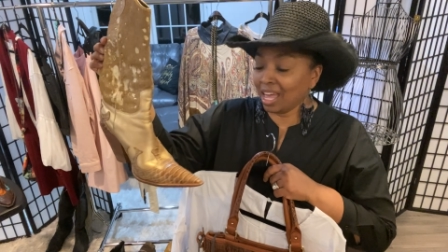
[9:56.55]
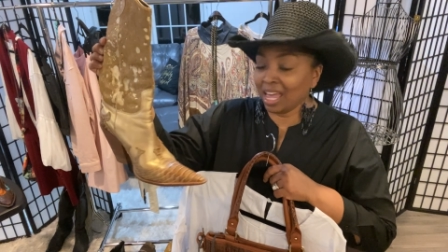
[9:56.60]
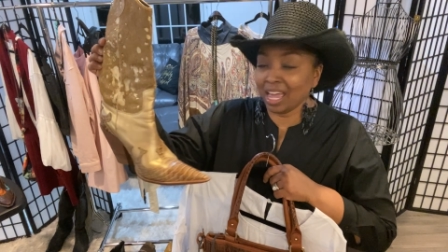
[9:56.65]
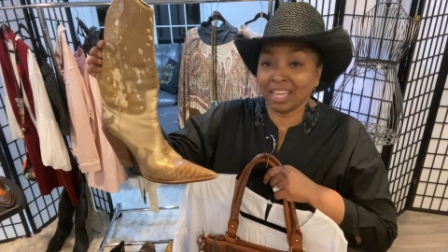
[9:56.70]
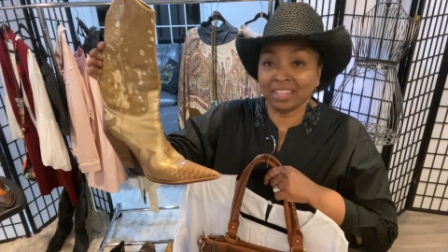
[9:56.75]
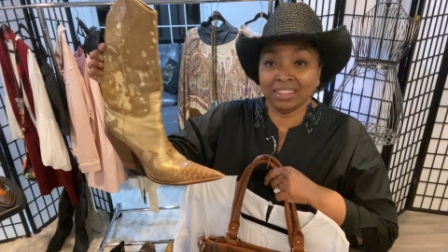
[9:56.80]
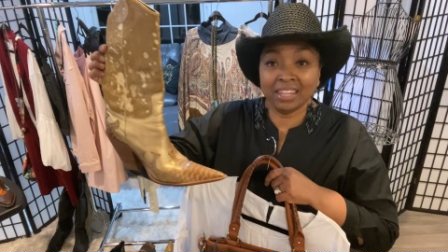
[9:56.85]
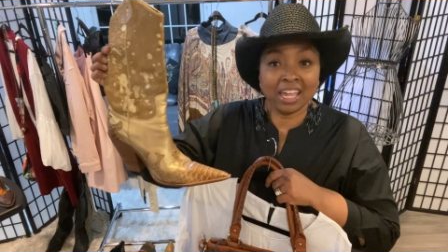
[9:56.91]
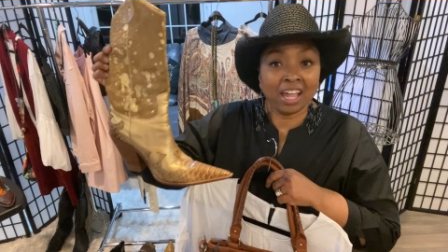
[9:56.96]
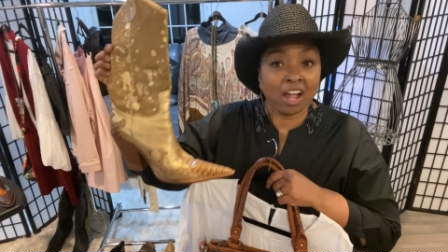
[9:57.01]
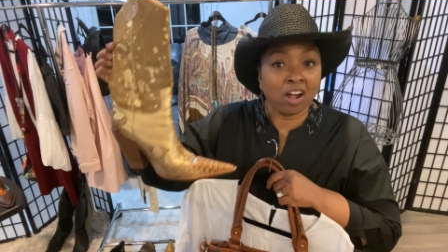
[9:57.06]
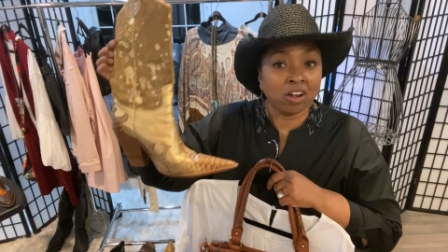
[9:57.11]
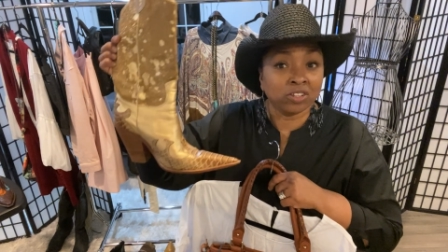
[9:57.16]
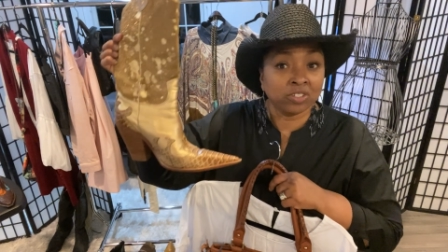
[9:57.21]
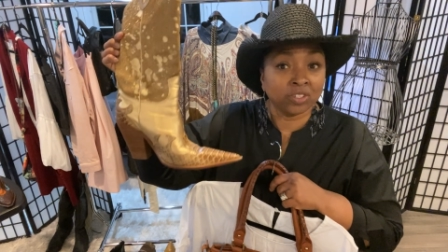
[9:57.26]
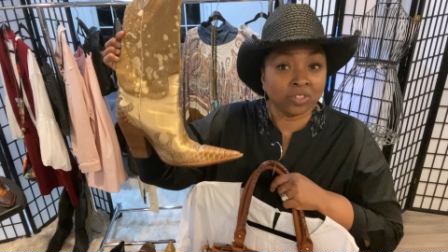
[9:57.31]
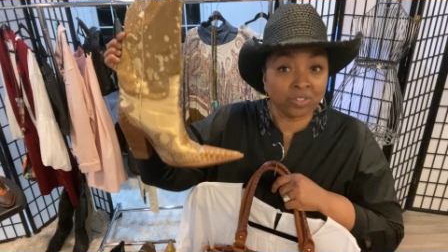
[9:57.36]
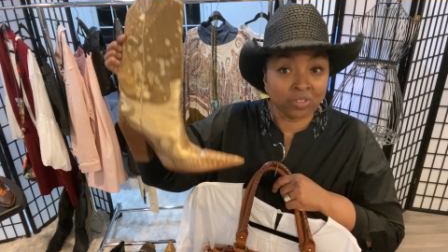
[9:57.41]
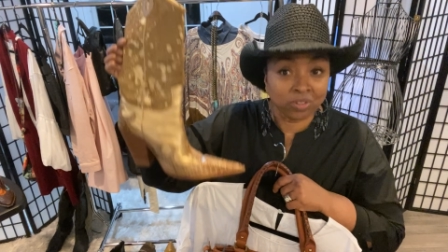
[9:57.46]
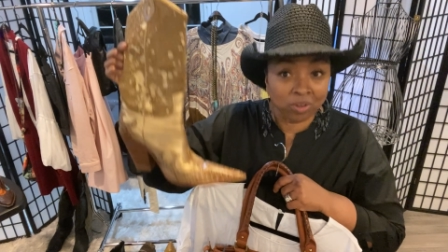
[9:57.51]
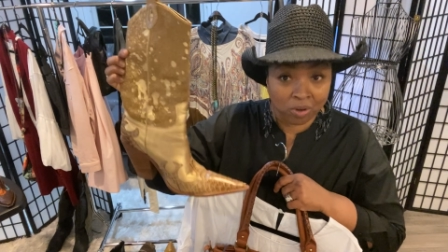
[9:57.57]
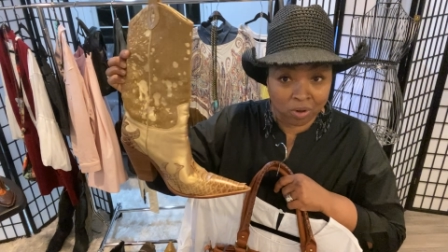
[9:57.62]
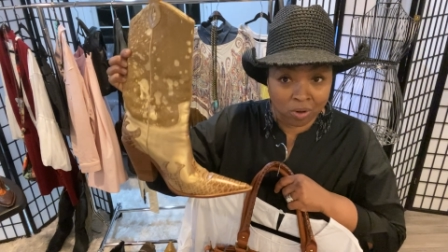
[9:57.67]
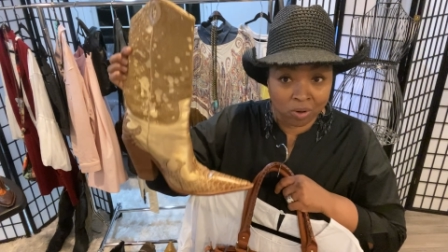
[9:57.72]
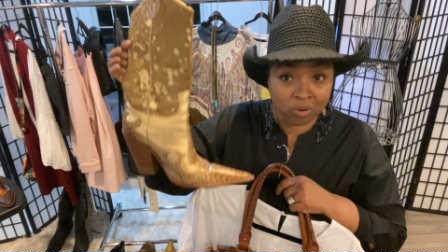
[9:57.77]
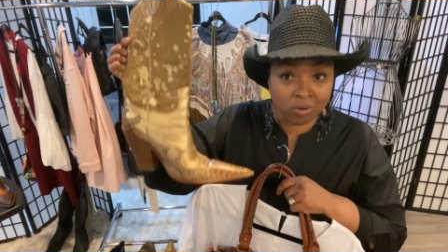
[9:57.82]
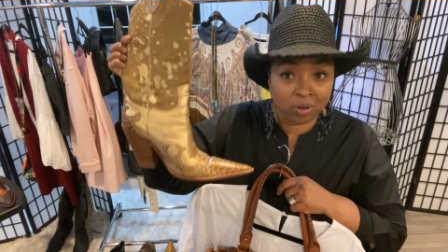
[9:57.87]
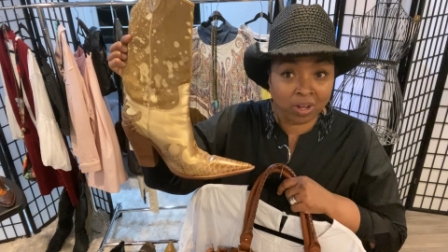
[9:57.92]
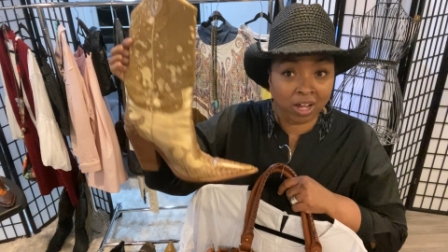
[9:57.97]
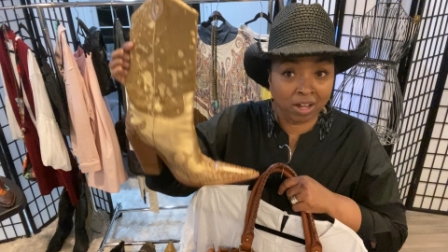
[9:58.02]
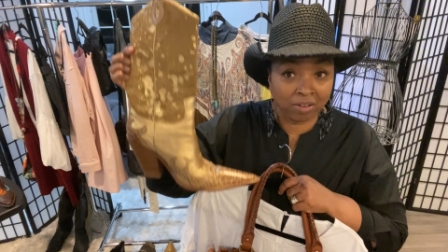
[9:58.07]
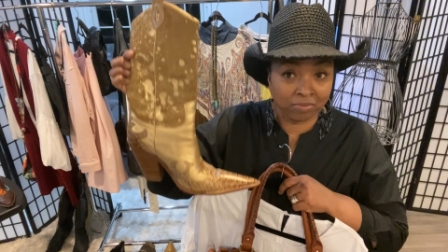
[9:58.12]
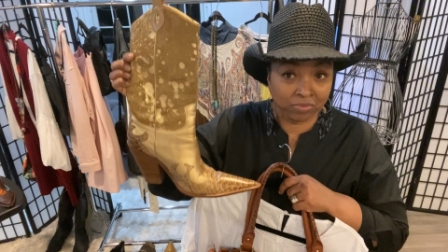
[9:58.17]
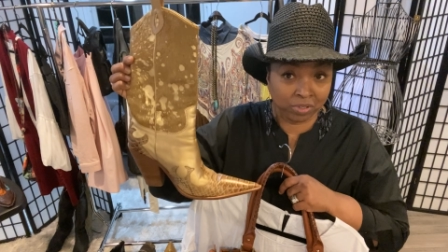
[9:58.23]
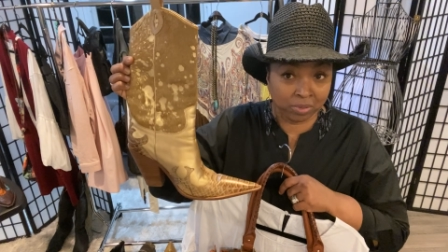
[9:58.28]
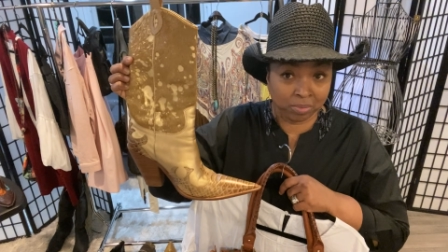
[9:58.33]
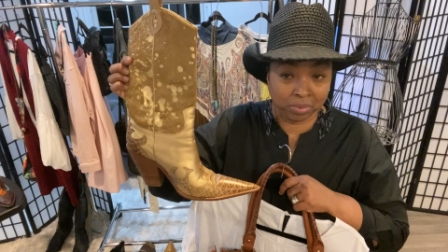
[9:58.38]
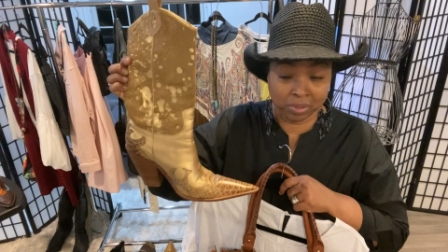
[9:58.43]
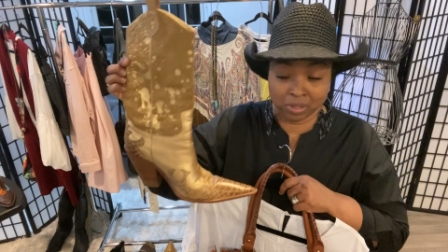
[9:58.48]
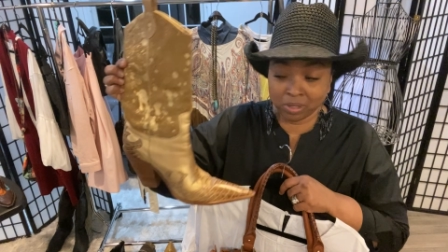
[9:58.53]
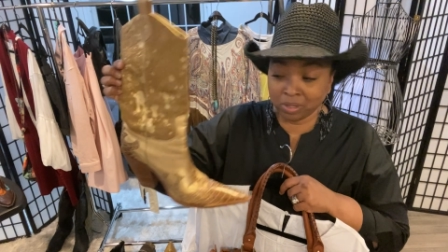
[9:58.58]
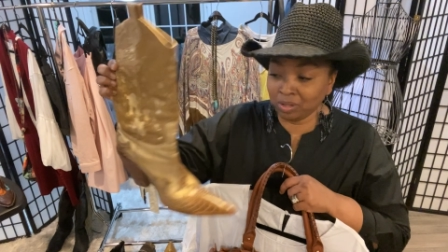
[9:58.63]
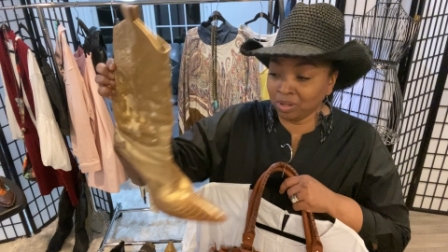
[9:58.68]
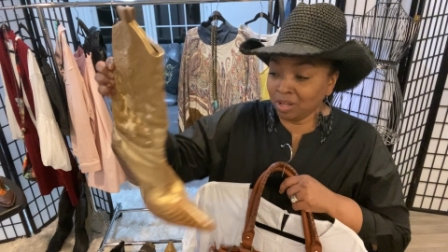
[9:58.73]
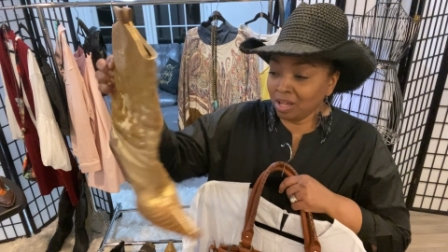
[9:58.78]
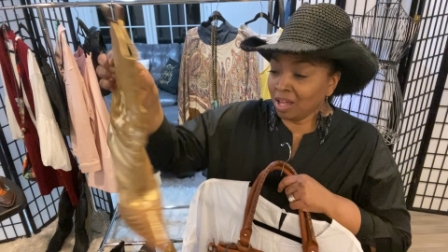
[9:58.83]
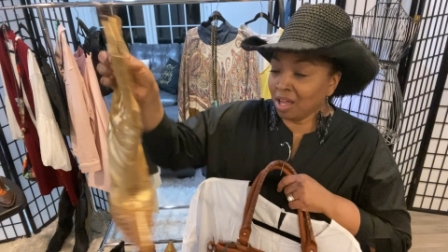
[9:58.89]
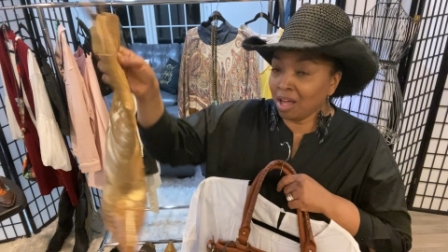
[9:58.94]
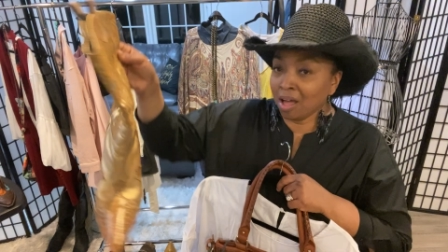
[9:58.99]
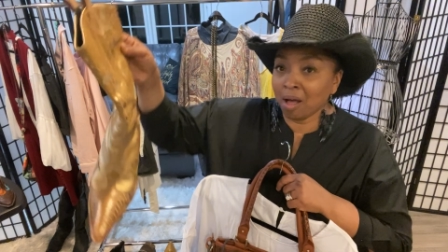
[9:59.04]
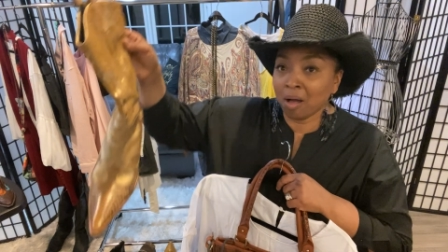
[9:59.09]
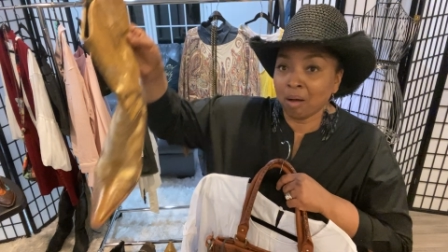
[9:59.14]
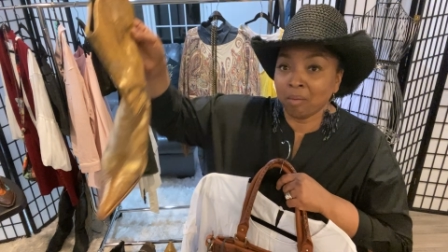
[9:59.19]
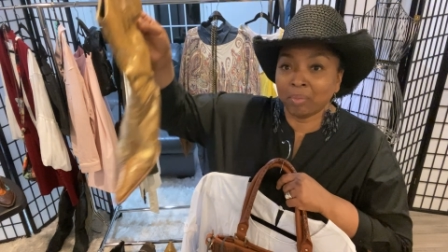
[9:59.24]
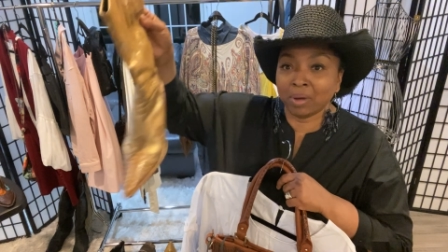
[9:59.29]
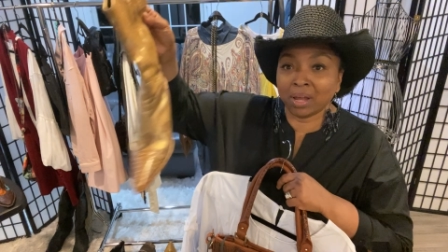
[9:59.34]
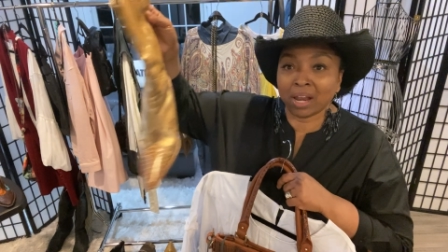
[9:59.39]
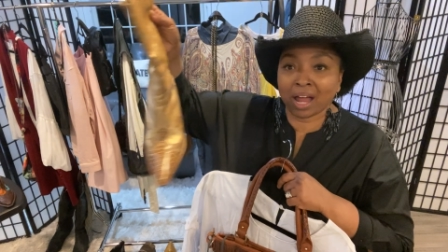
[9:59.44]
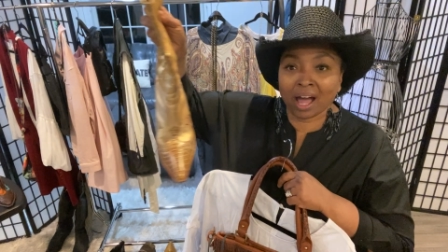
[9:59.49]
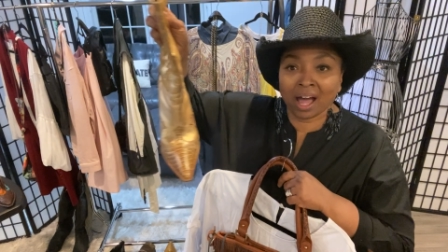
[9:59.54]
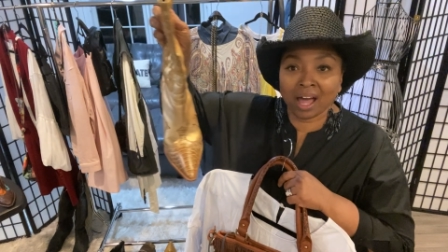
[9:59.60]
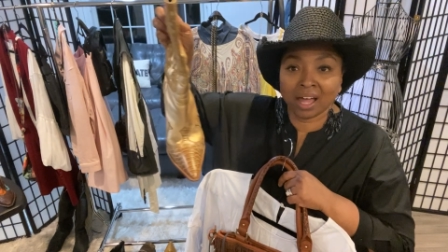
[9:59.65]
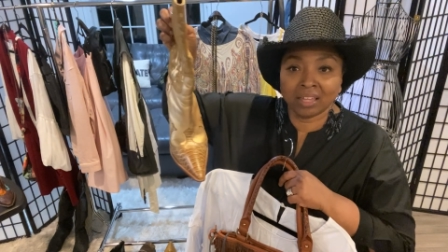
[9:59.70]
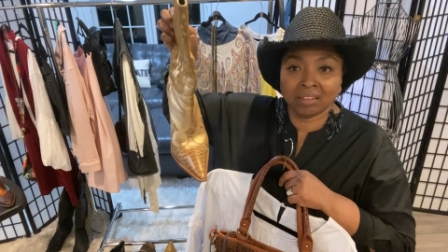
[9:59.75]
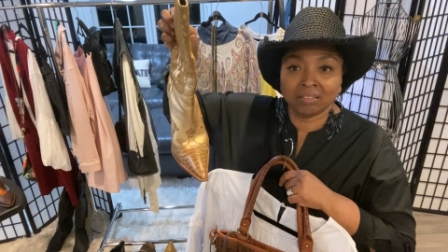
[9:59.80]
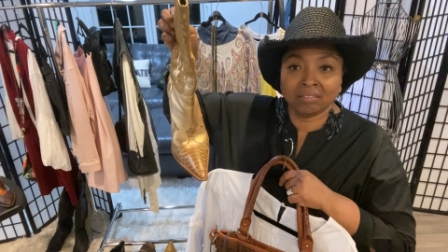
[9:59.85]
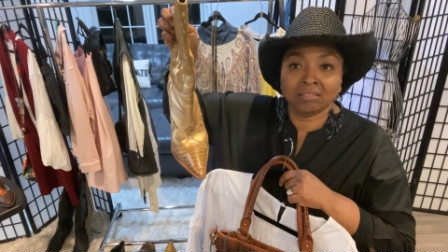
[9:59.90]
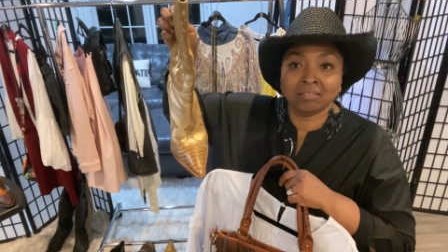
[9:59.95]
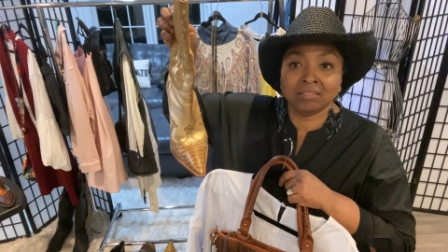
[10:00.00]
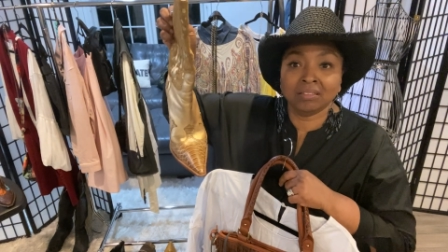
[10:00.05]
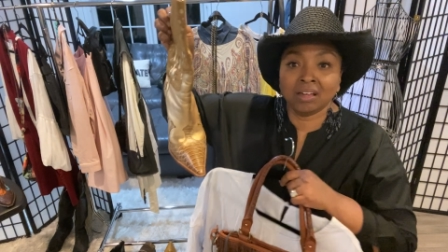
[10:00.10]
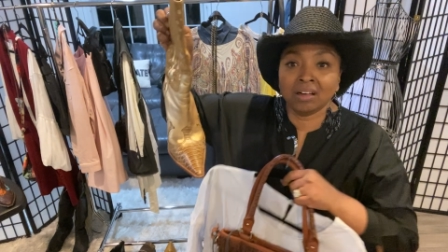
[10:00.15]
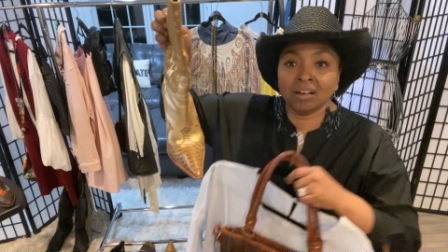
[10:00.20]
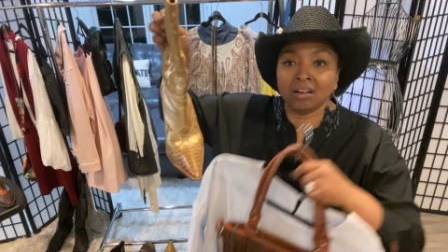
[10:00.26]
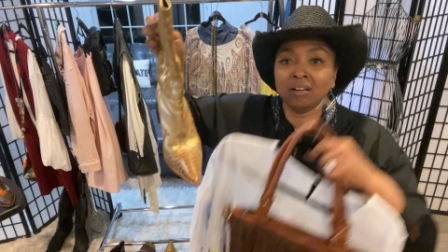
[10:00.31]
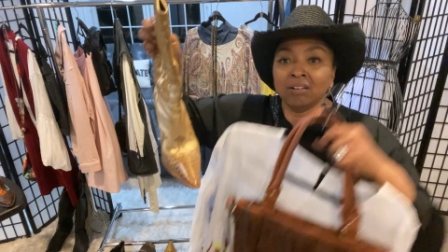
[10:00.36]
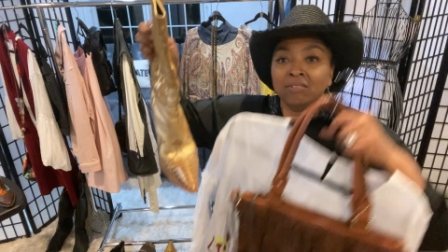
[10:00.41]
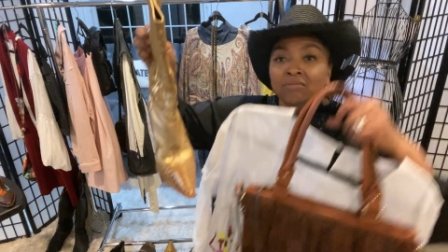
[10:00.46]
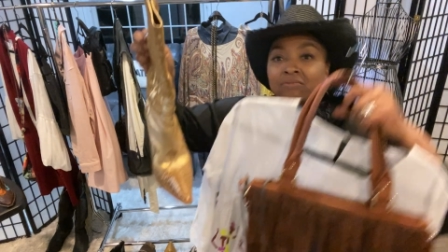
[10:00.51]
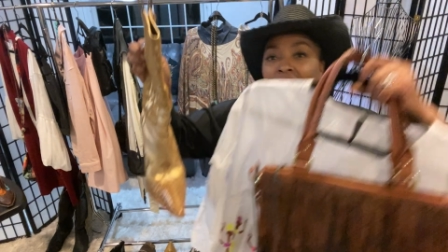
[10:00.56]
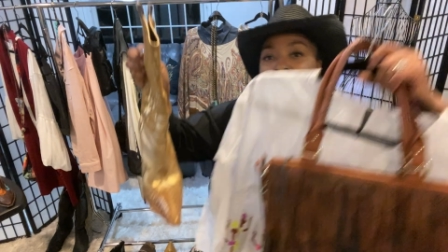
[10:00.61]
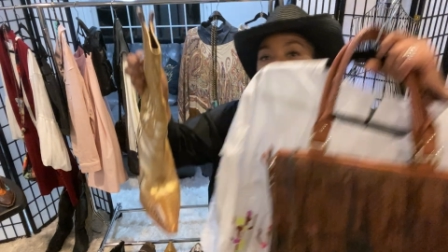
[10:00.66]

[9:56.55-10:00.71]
and they are so comfortable but I love,